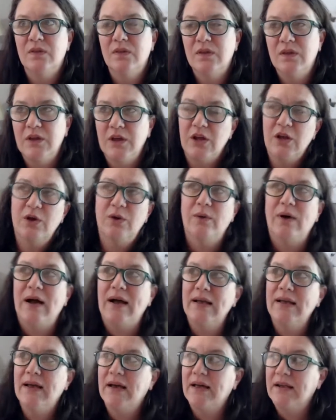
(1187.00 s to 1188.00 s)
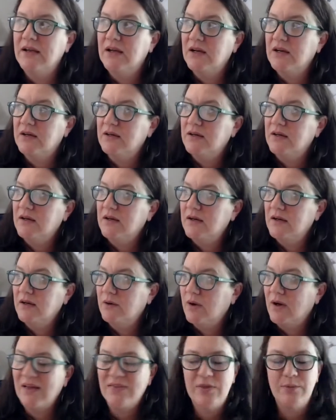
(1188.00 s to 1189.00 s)
you know, I had a,
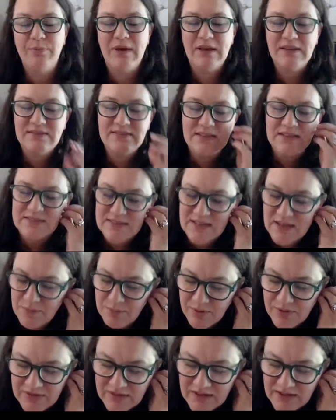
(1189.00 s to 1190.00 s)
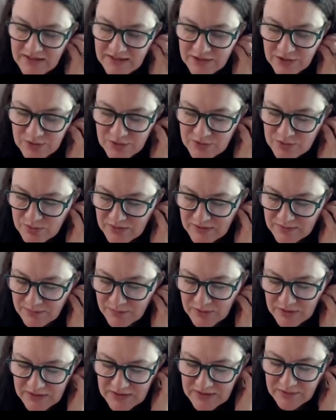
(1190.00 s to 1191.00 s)
well, the best example that I use when I'm
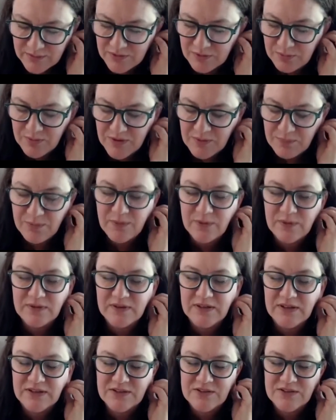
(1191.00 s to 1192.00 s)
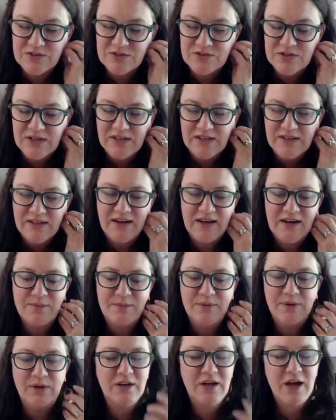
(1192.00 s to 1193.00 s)
working with people is um,
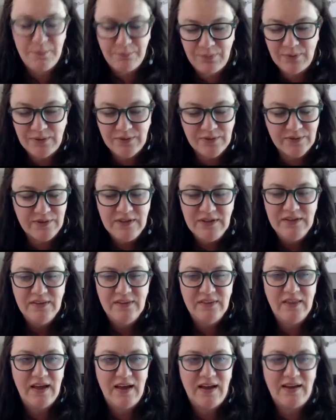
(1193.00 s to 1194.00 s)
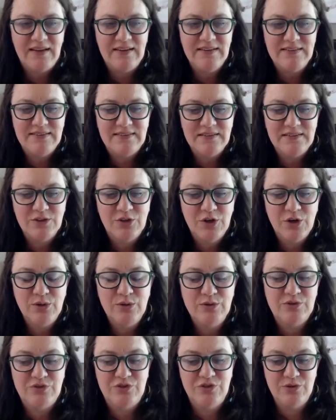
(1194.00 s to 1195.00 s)
a couple that
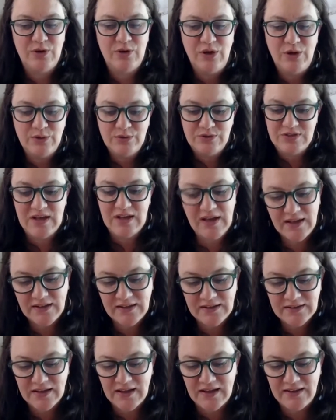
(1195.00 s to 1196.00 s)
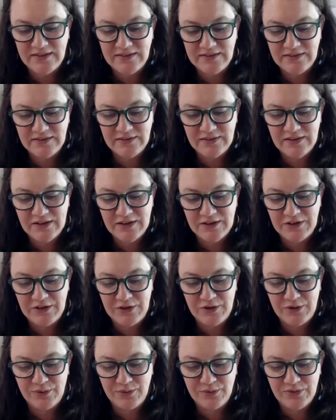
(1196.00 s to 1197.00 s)
goes to a hotel and they, you
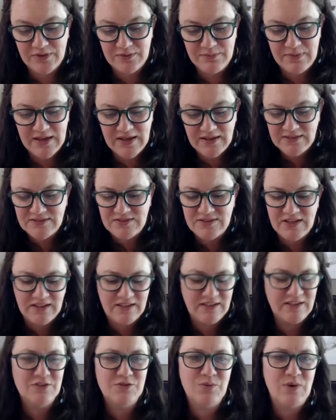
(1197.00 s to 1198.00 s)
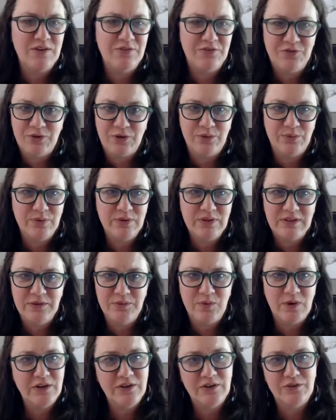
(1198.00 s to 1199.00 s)
know, the man has taken his wife for a really
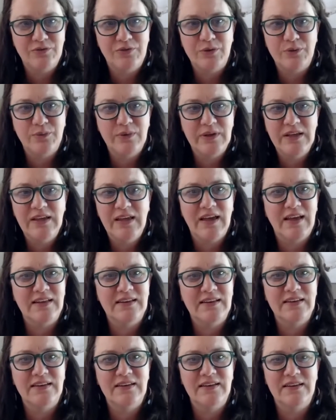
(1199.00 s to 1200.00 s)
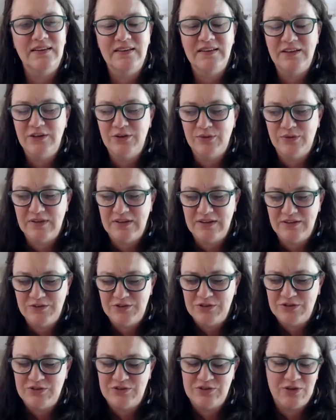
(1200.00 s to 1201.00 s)
wonderful weekend and, you know, they're
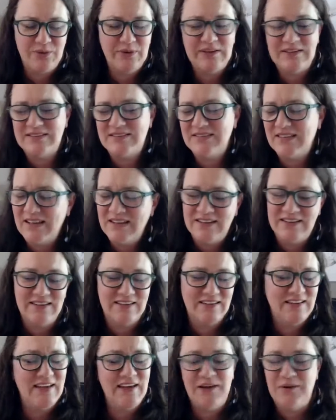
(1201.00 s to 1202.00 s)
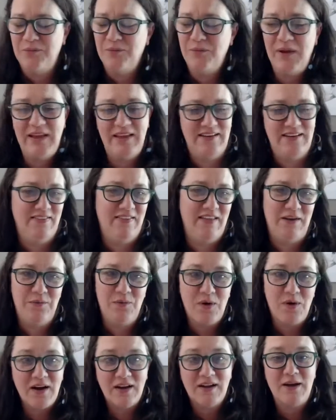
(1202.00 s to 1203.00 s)
just so excited and can't wait. And they
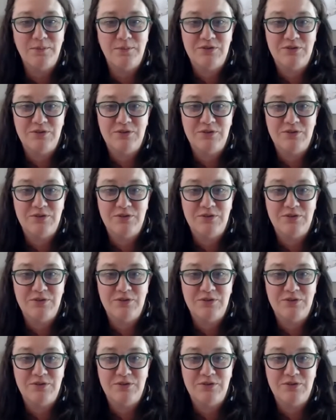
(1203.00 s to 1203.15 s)
walk up